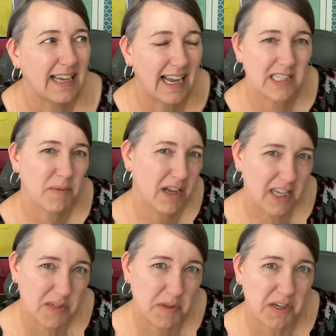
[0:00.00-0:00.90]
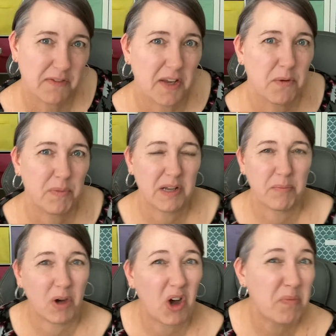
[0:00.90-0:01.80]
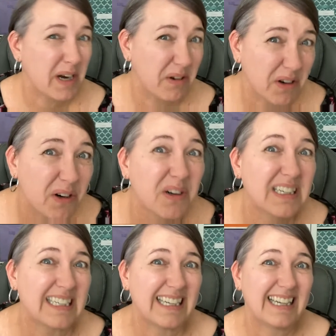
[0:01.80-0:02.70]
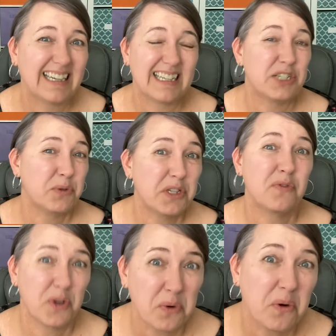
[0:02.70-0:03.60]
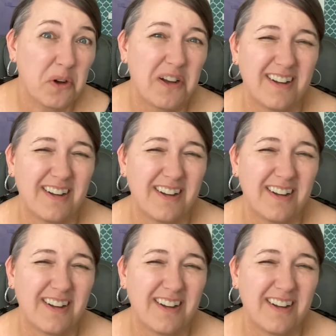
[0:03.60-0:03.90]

ask my husband if he would be a pallbearer at Dewey's funeral?"